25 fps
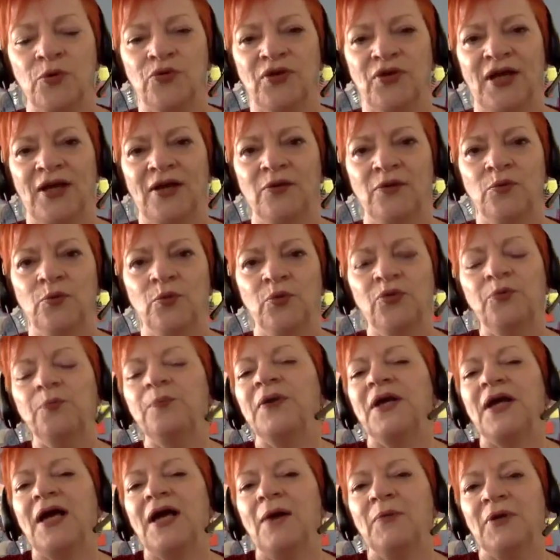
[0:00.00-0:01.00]
then with
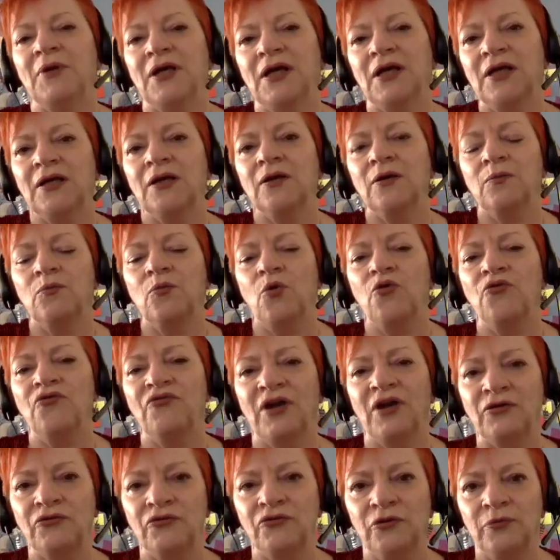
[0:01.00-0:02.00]
becoming a little more
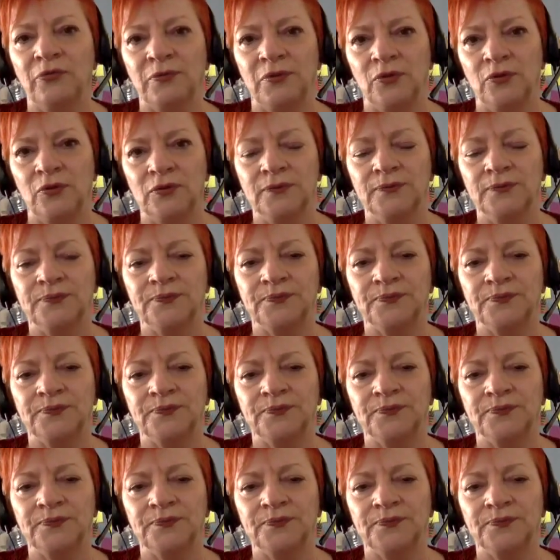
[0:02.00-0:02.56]
vulnerable.